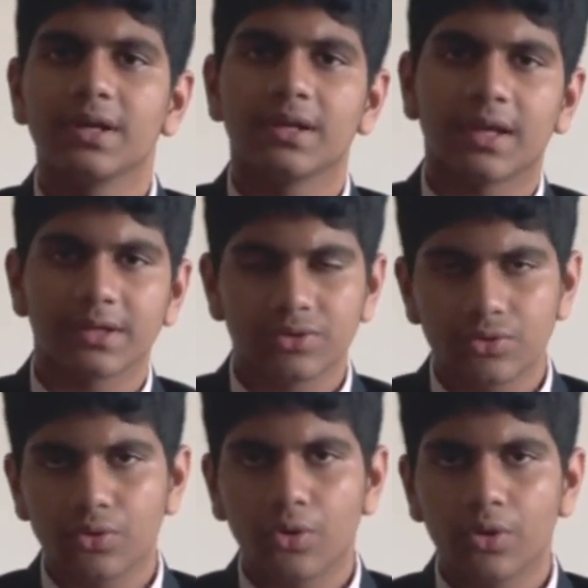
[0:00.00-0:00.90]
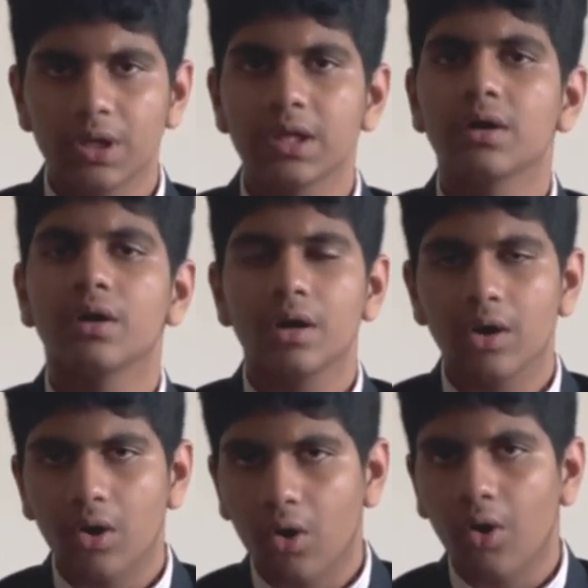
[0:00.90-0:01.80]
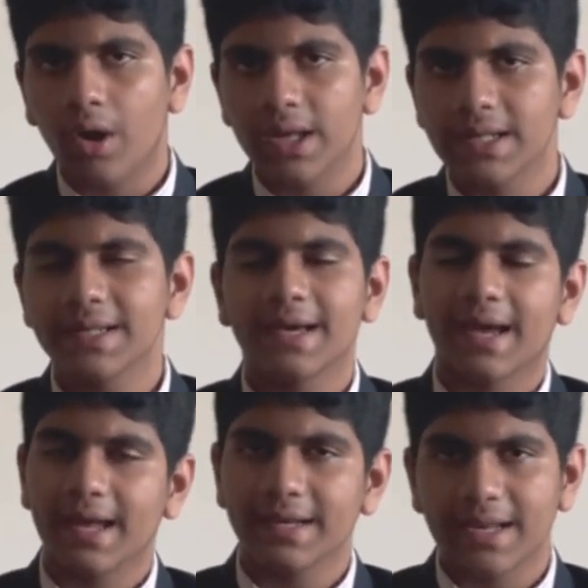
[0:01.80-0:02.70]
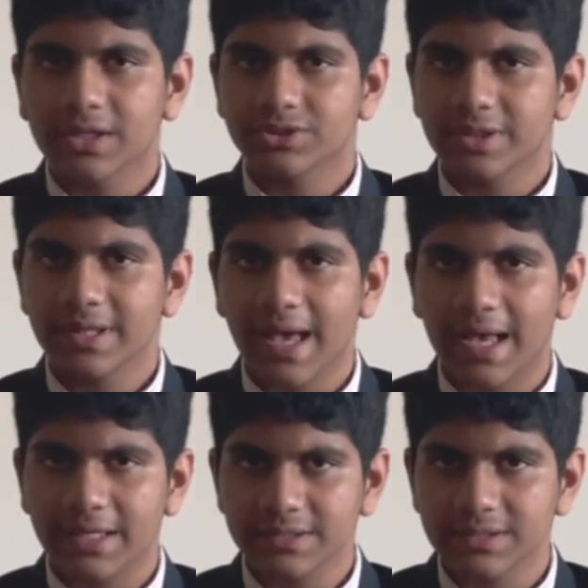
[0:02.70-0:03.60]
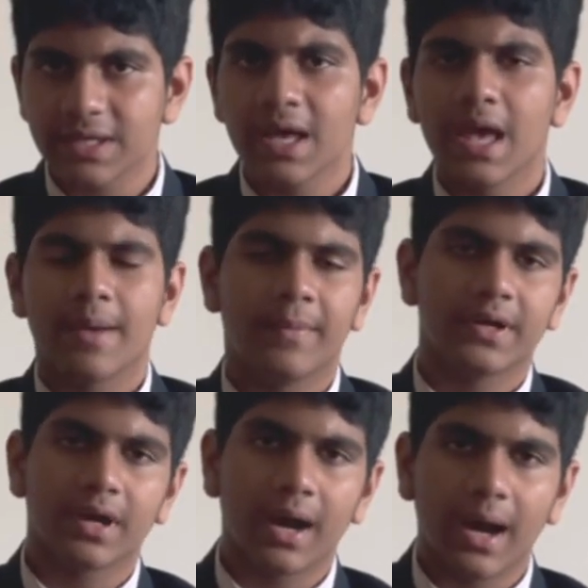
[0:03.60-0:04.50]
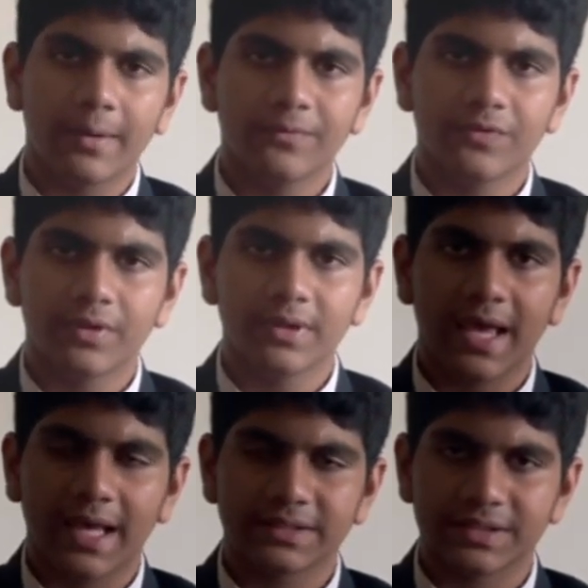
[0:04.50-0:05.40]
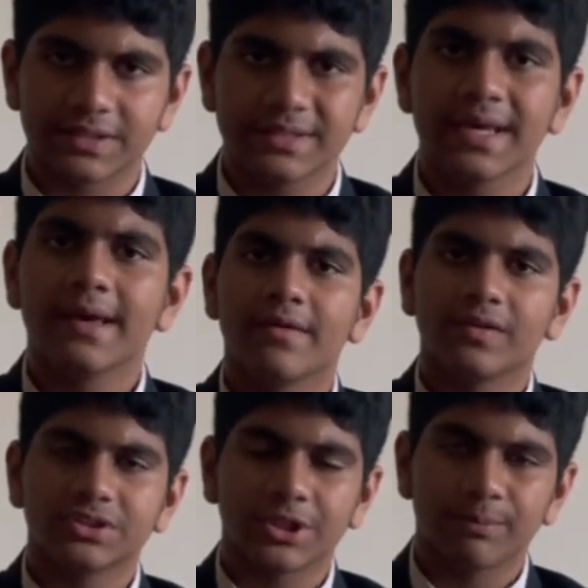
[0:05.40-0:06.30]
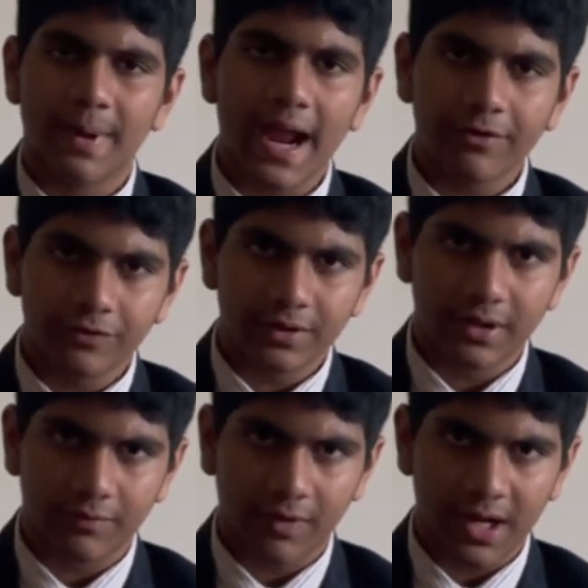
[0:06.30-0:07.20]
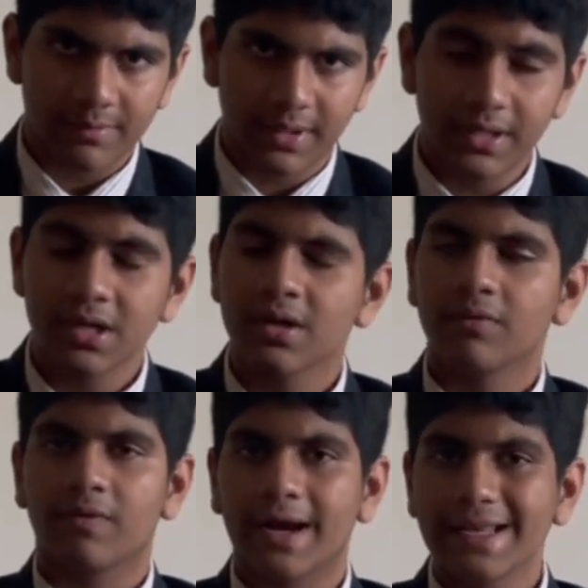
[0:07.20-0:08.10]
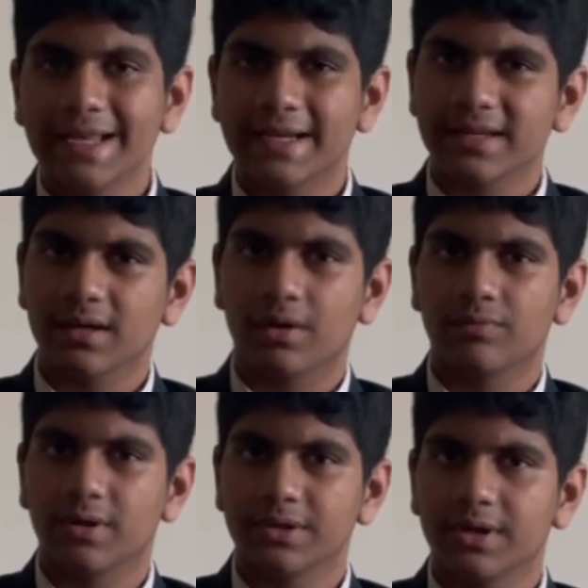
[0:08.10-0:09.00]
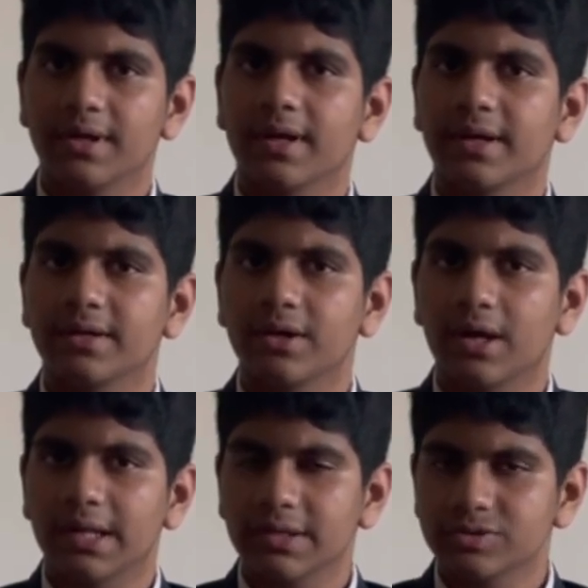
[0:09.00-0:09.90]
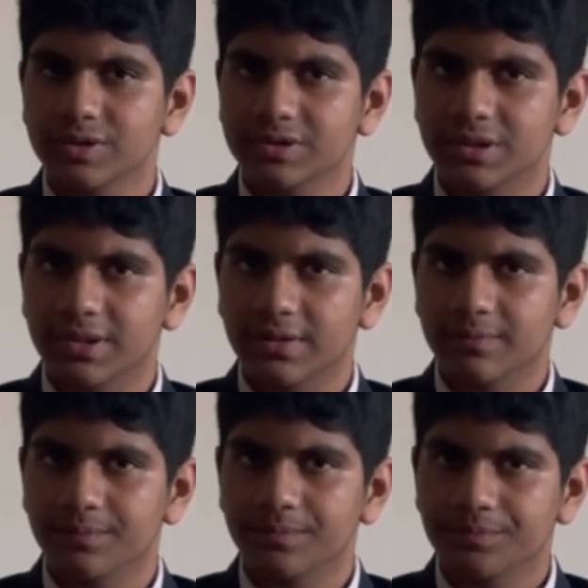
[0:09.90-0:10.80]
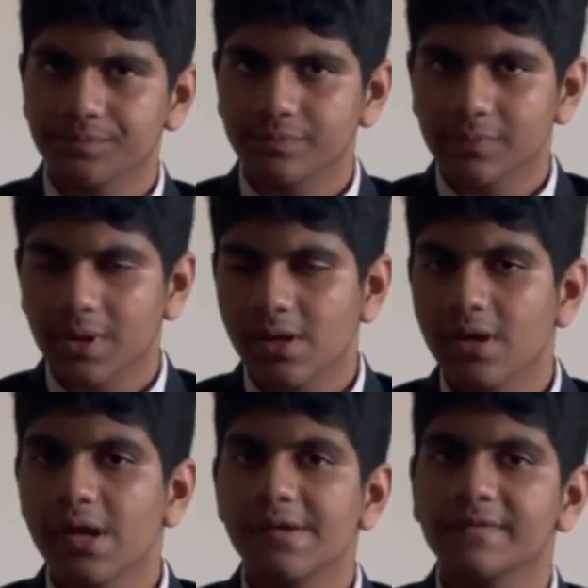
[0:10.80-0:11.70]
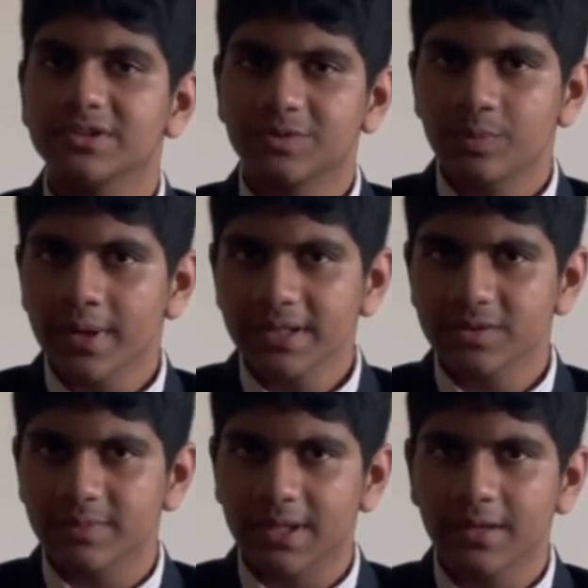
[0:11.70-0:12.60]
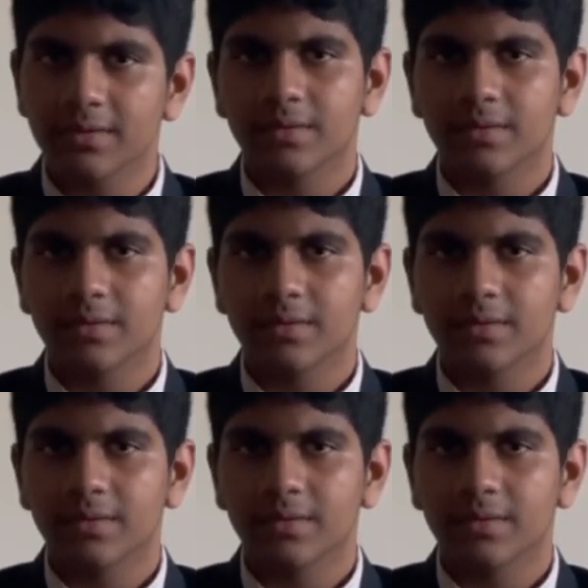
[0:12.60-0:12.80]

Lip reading: like coal, oil, and natural gas, emit harmful gases which are bad for the environment while getting converted into electricity. Which brings me